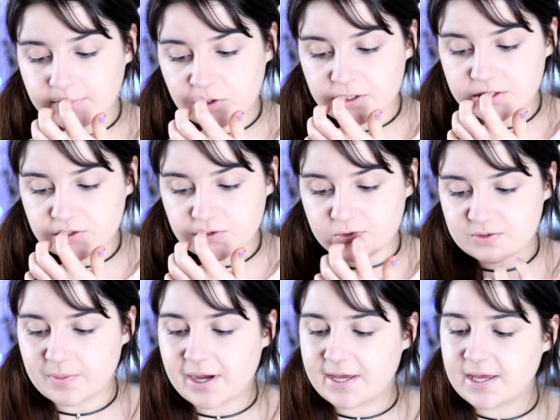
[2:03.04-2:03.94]
I'm going to
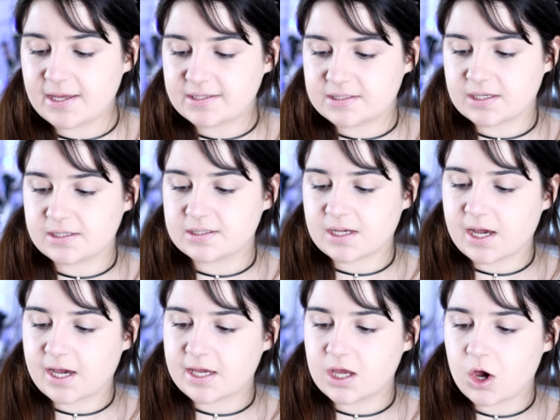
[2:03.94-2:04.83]
use my Essence
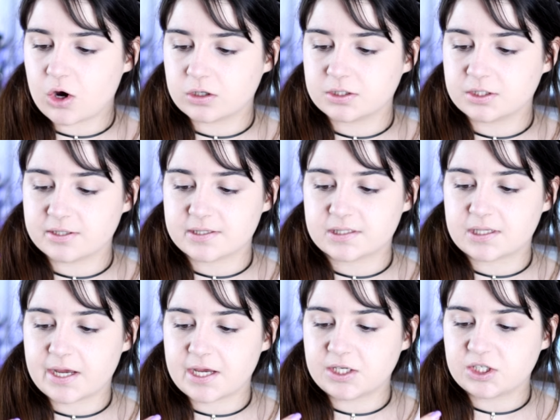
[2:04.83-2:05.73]
Eye Hot
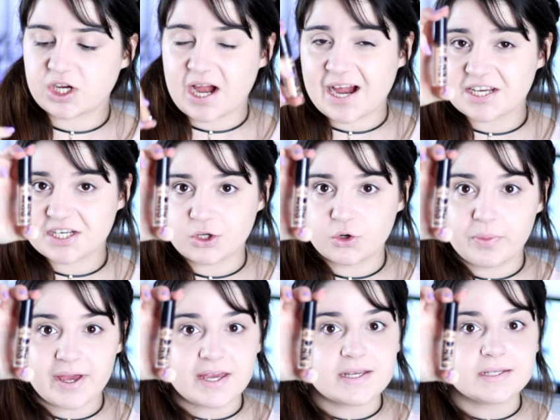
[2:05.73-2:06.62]
Stage eyeshadow
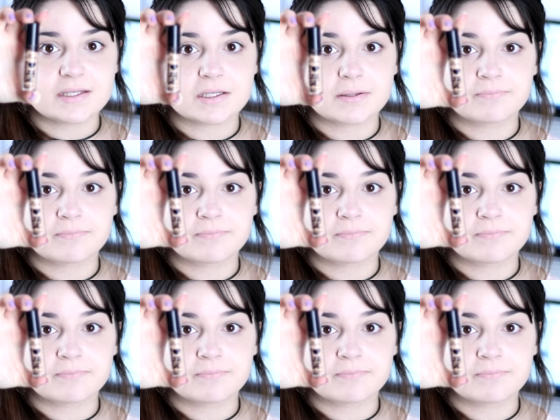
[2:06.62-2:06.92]
base.